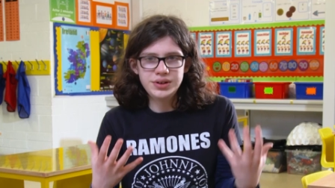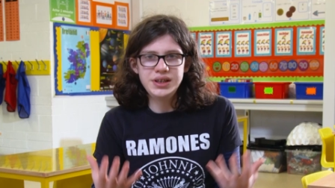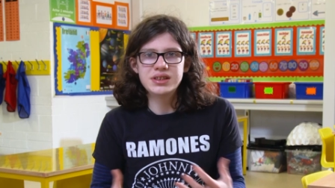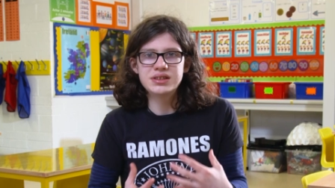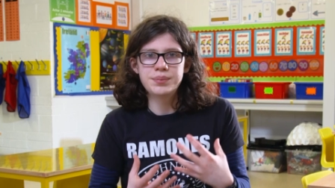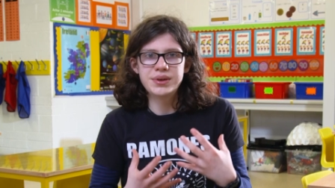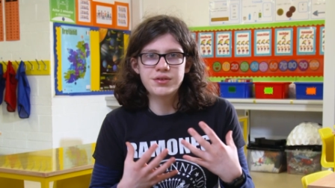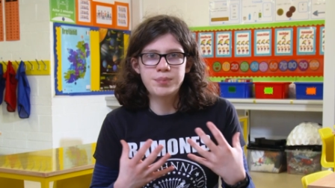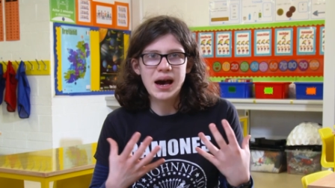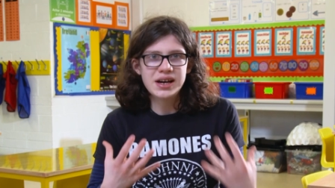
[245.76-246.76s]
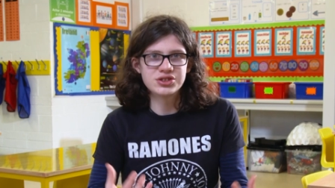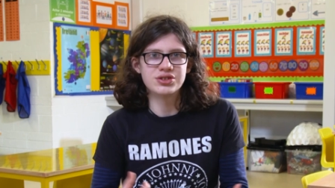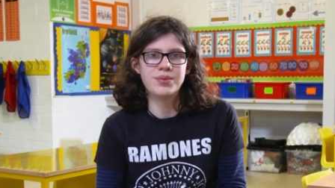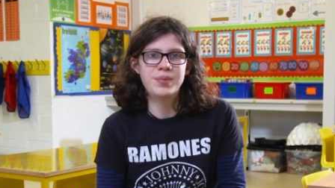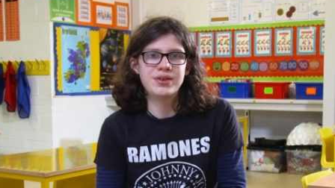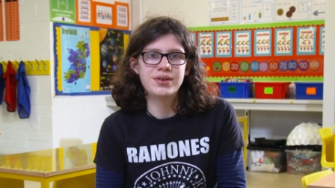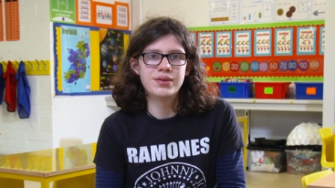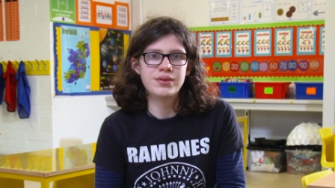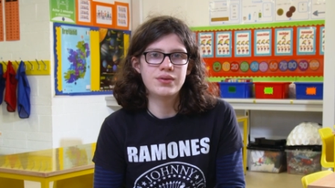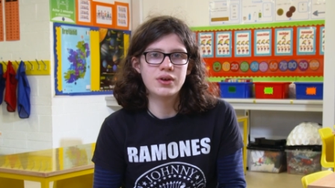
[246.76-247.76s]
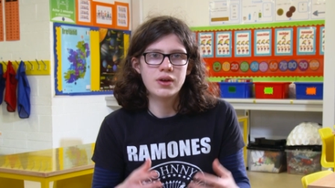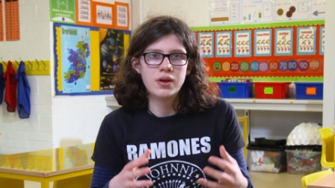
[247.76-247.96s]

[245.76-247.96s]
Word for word: you need is a bit of passion, a bit of